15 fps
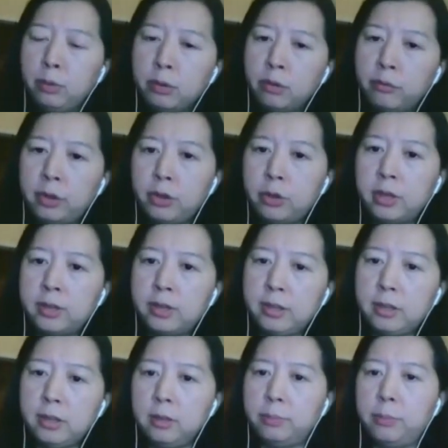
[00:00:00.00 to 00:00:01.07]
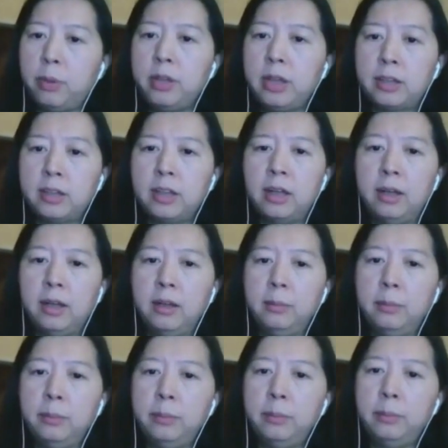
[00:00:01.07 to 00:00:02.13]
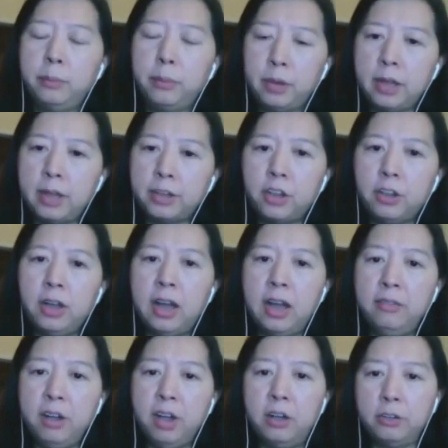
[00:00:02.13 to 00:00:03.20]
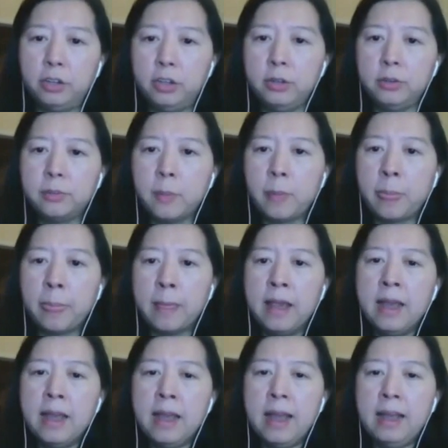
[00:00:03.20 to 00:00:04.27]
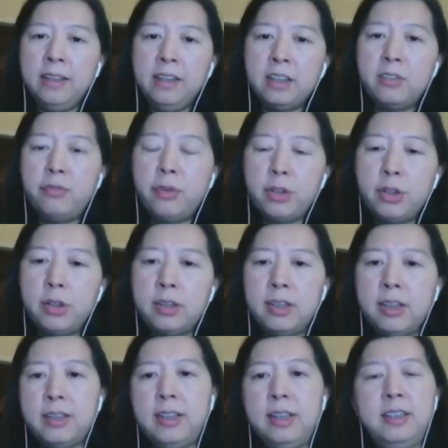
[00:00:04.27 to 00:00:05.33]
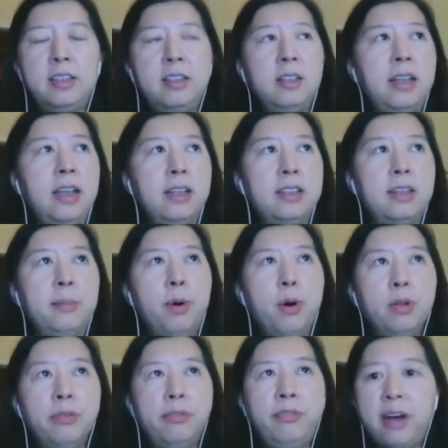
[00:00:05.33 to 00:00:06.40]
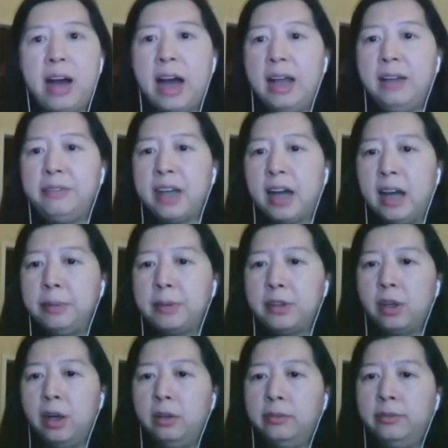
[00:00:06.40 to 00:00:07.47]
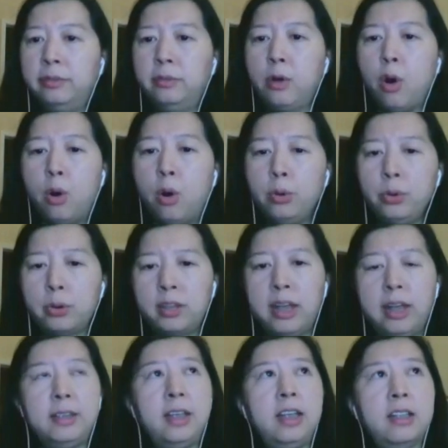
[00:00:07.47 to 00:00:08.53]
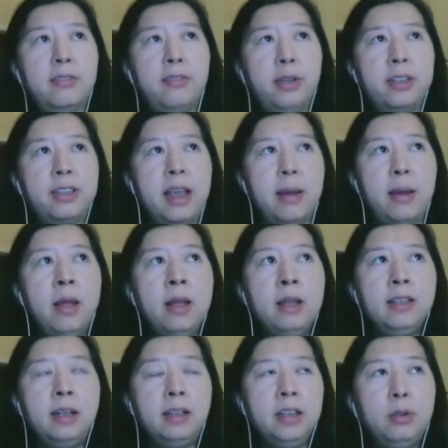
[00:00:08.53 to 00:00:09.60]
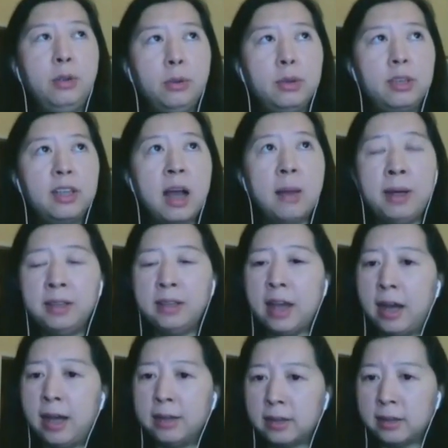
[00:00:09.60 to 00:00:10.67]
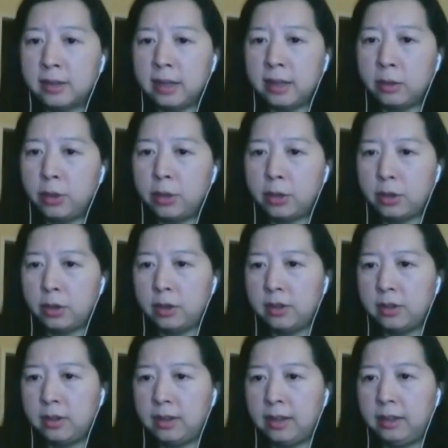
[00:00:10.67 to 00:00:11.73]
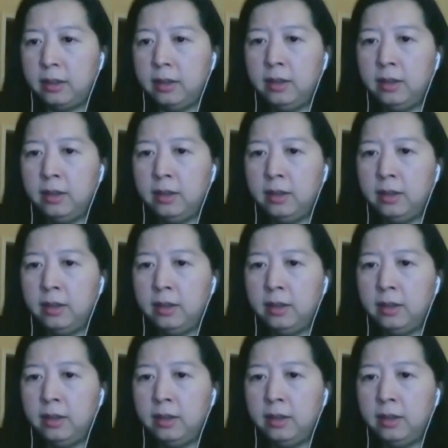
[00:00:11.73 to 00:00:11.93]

virtual assistant production live launch. And this virtual assistant can support 5 types of core use cases. For example, that includes common tasks and questions like